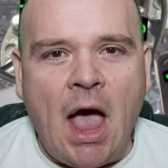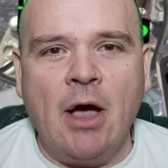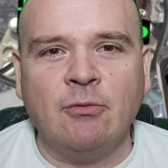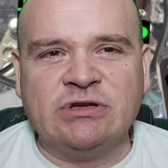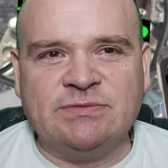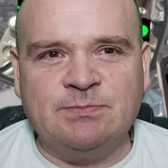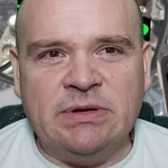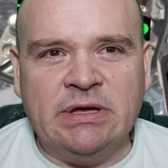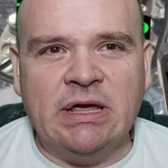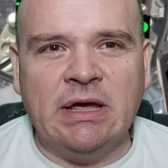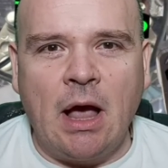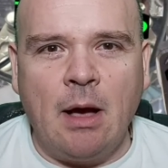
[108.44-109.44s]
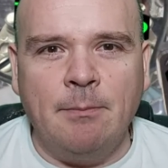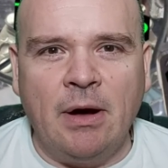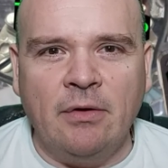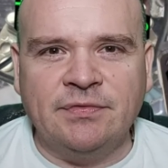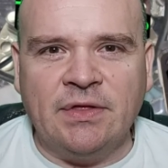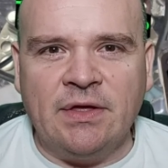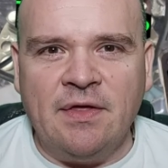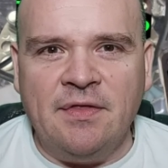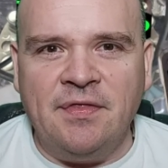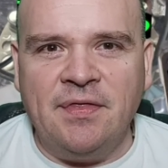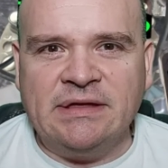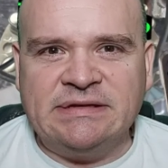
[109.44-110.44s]
I was speaking about
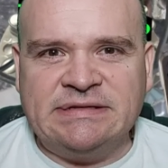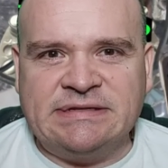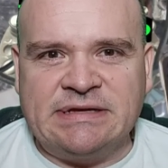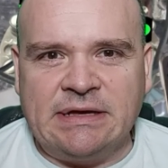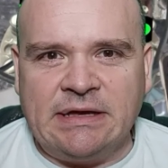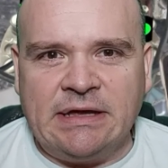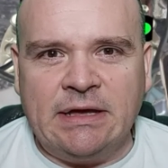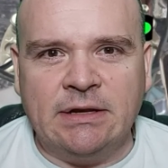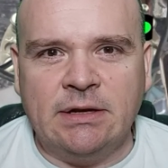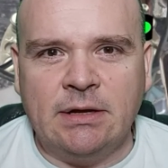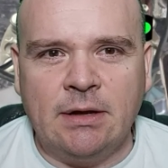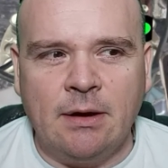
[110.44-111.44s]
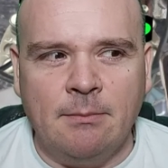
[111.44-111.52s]
this in uh,